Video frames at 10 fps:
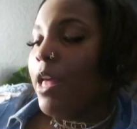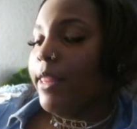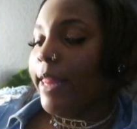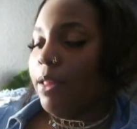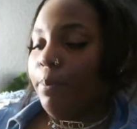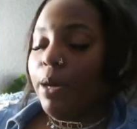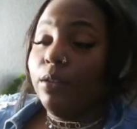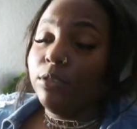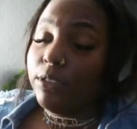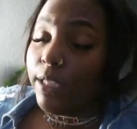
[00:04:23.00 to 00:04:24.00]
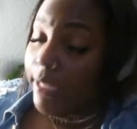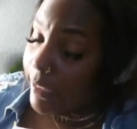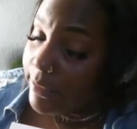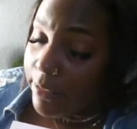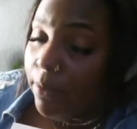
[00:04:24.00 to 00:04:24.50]
that the bones
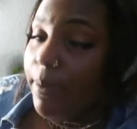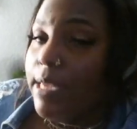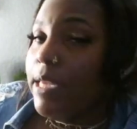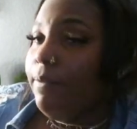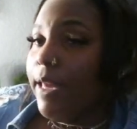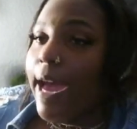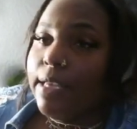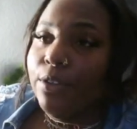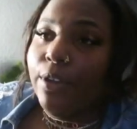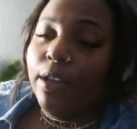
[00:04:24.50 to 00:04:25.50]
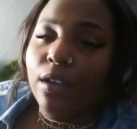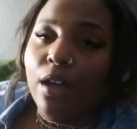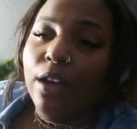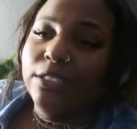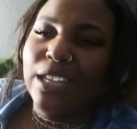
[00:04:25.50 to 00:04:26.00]
can still be a safety hazard it can
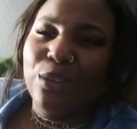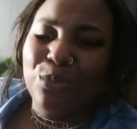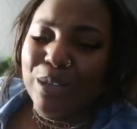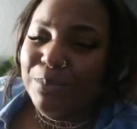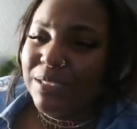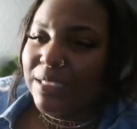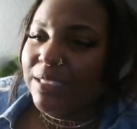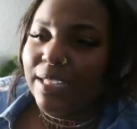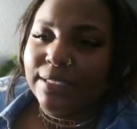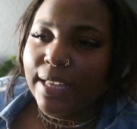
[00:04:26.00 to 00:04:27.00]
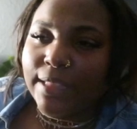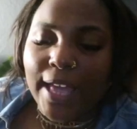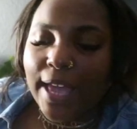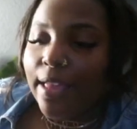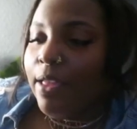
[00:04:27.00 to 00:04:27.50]
cause like rips and things like
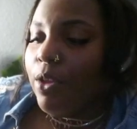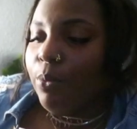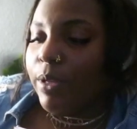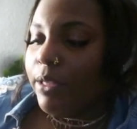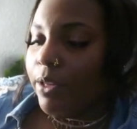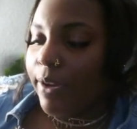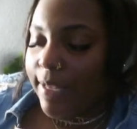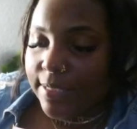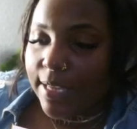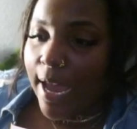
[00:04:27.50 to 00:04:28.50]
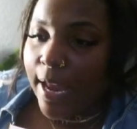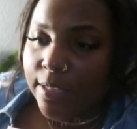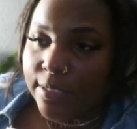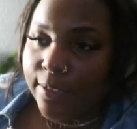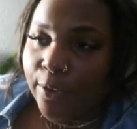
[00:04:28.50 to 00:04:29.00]
that with their
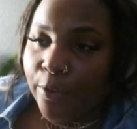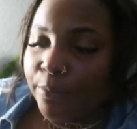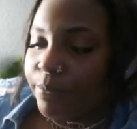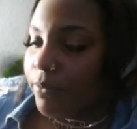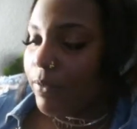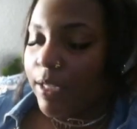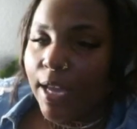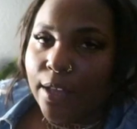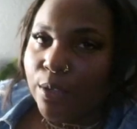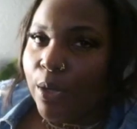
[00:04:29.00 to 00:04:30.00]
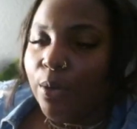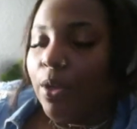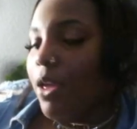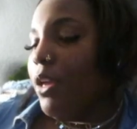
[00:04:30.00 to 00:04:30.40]
insides so yeah no